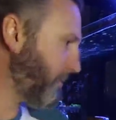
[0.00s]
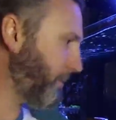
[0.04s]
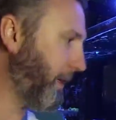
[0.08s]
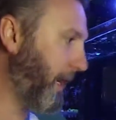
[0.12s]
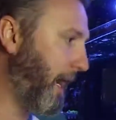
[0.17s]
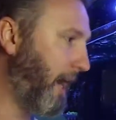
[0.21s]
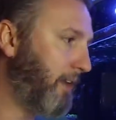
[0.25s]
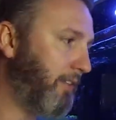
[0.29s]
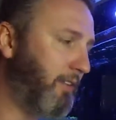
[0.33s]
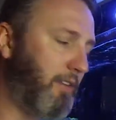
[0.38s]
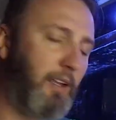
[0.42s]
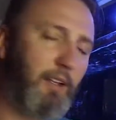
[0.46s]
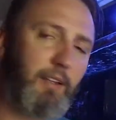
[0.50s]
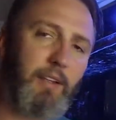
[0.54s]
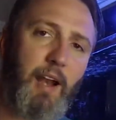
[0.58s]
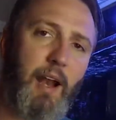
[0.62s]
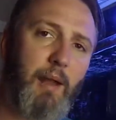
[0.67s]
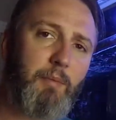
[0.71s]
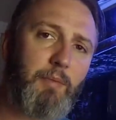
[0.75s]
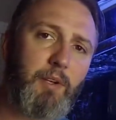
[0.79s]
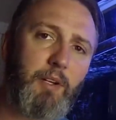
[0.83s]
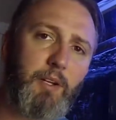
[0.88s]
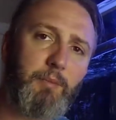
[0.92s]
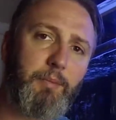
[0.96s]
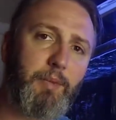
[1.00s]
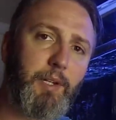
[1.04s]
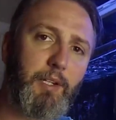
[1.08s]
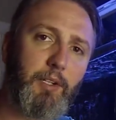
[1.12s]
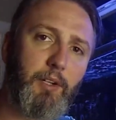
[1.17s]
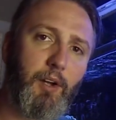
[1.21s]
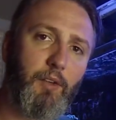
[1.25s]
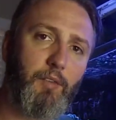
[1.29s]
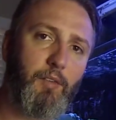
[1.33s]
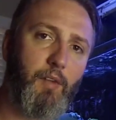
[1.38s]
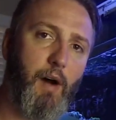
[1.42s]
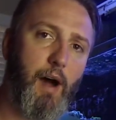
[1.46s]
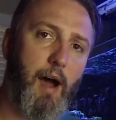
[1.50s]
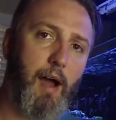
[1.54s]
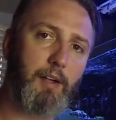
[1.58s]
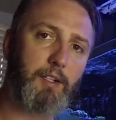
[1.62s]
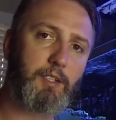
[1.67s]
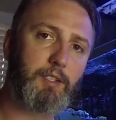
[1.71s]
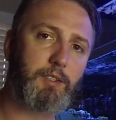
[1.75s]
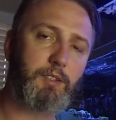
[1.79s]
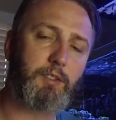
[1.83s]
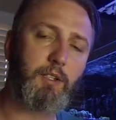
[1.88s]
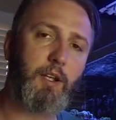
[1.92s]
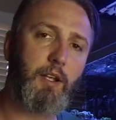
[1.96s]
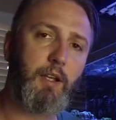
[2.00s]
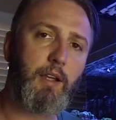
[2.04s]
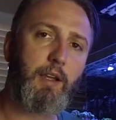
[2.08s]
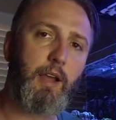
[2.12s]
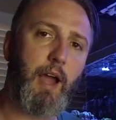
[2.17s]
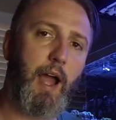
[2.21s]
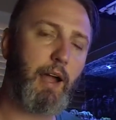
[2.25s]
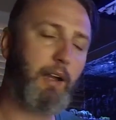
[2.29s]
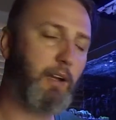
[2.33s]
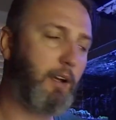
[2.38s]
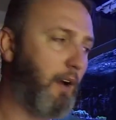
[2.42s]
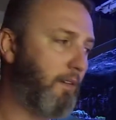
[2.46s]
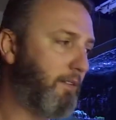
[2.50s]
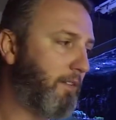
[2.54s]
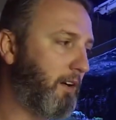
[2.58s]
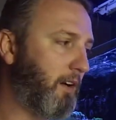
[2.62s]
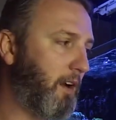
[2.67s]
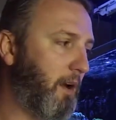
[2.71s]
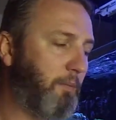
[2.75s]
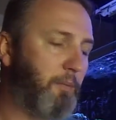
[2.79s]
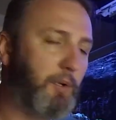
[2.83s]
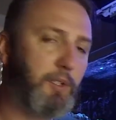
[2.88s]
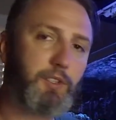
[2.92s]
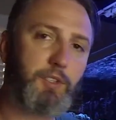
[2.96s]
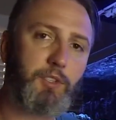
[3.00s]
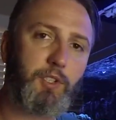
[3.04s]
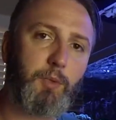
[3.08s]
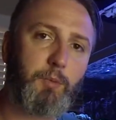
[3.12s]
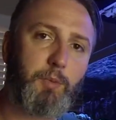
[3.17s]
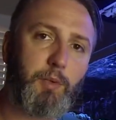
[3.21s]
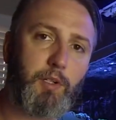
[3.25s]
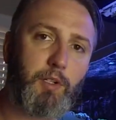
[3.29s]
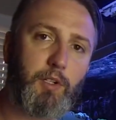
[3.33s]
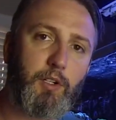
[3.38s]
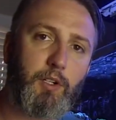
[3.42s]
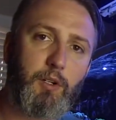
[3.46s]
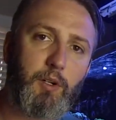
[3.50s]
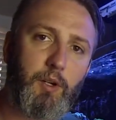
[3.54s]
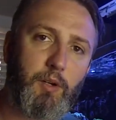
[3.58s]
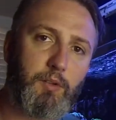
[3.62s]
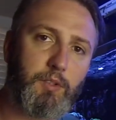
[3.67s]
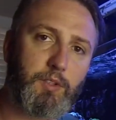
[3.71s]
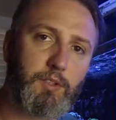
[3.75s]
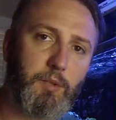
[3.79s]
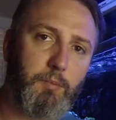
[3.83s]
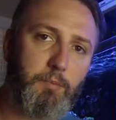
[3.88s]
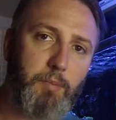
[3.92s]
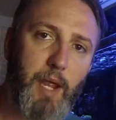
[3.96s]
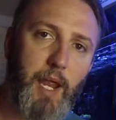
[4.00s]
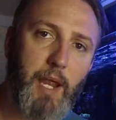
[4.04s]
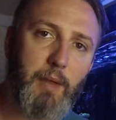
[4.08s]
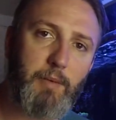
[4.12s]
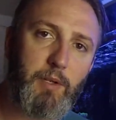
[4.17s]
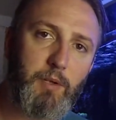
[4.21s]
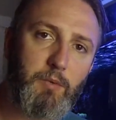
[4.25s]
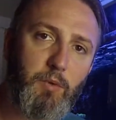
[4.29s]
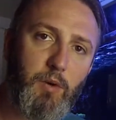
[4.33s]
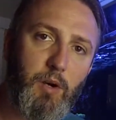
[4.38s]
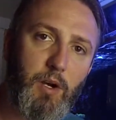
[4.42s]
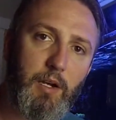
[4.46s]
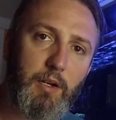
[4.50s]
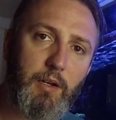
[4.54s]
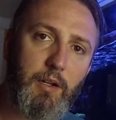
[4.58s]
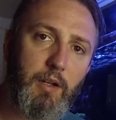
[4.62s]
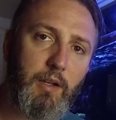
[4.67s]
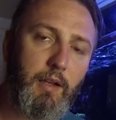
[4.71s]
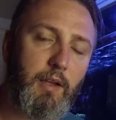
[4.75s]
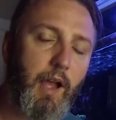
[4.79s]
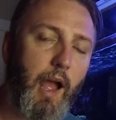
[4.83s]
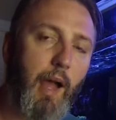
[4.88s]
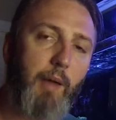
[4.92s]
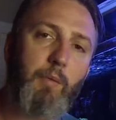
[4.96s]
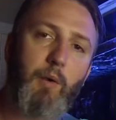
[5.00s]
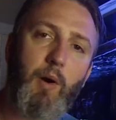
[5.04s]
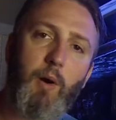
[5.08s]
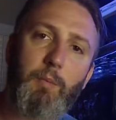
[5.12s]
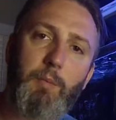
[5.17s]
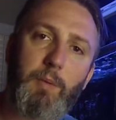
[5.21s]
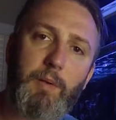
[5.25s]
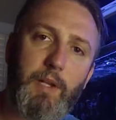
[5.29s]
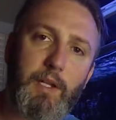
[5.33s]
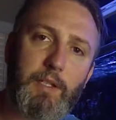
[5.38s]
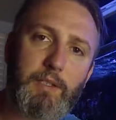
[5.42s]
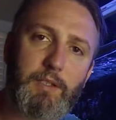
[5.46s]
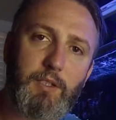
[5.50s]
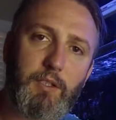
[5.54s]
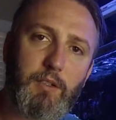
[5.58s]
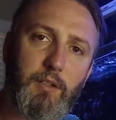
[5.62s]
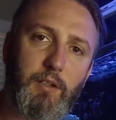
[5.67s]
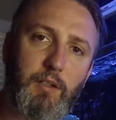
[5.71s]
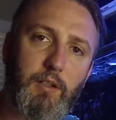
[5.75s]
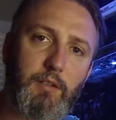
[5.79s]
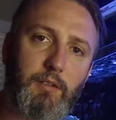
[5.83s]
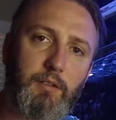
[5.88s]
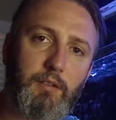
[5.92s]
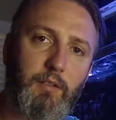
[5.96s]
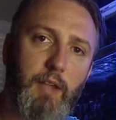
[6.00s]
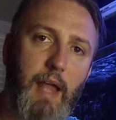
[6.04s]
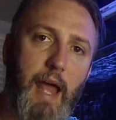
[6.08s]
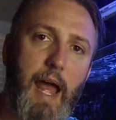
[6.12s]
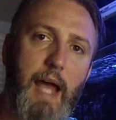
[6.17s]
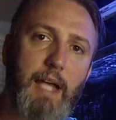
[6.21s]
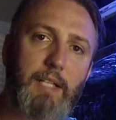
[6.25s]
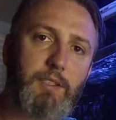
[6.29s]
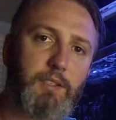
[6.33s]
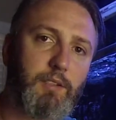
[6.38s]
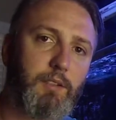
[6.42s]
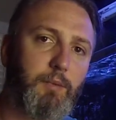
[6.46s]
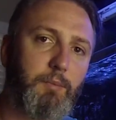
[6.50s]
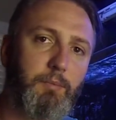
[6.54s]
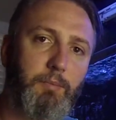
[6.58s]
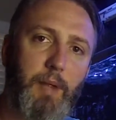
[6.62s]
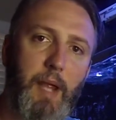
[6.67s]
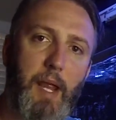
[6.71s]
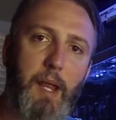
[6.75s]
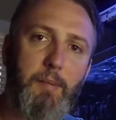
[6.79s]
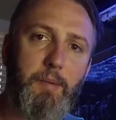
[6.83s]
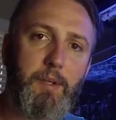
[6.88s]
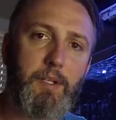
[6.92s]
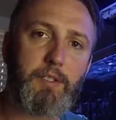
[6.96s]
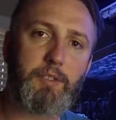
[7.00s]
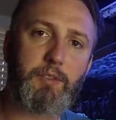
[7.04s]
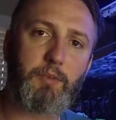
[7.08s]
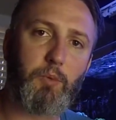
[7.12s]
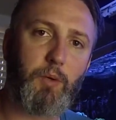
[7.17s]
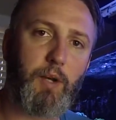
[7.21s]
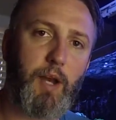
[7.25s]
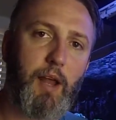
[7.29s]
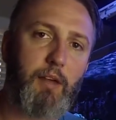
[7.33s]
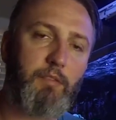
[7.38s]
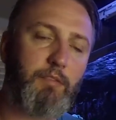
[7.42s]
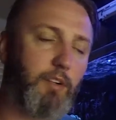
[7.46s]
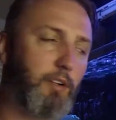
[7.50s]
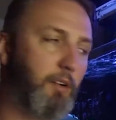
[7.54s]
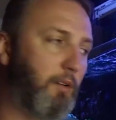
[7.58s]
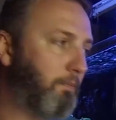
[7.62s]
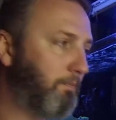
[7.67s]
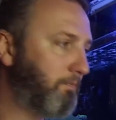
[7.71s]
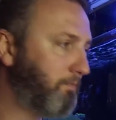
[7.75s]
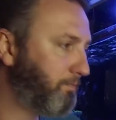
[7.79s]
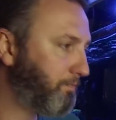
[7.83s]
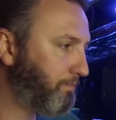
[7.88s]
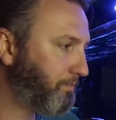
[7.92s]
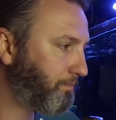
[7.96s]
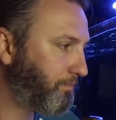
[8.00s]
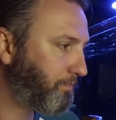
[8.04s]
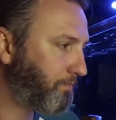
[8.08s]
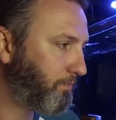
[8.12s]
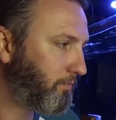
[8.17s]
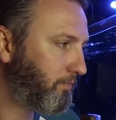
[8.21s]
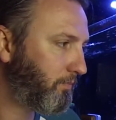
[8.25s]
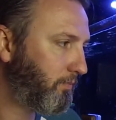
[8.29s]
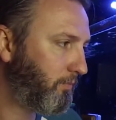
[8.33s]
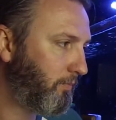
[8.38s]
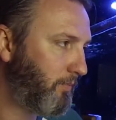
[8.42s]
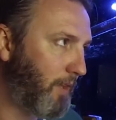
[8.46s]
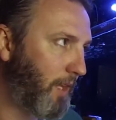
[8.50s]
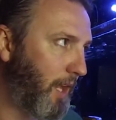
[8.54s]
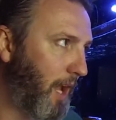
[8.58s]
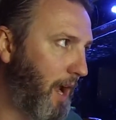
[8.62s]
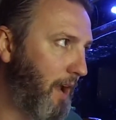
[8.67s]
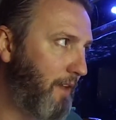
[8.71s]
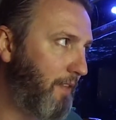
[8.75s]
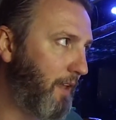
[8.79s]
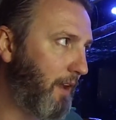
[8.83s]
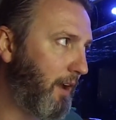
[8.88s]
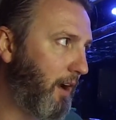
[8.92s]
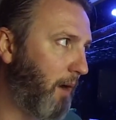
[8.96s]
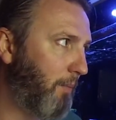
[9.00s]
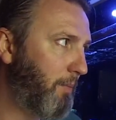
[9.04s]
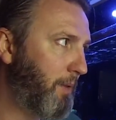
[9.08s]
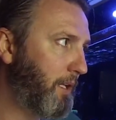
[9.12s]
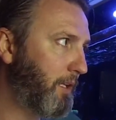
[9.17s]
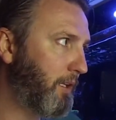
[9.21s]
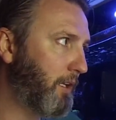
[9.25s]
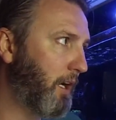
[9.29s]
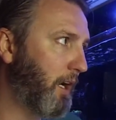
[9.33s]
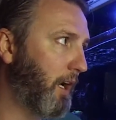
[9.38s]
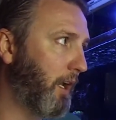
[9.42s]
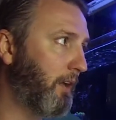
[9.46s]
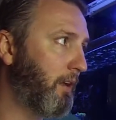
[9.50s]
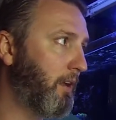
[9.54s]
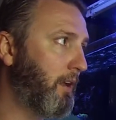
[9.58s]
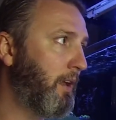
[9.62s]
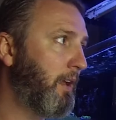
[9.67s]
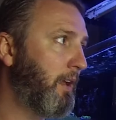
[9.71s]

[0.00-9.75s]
me. I think that I'm going to be good though. I covered it up with super glue. It was a baby one. I'm hoping that's the last of the babies, whatever. I think I'll be good.